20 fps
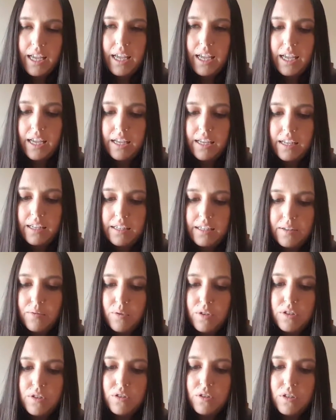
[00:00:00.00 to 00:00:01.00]
And
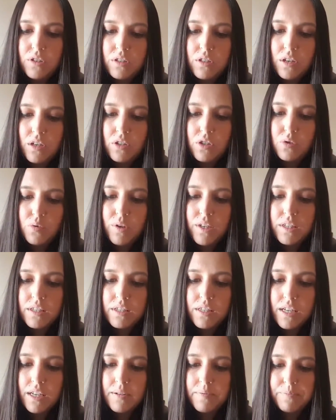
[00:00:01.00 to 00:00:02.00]
once you just
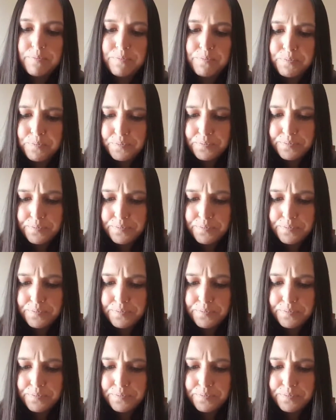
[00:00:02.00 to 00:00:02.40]
untwist it,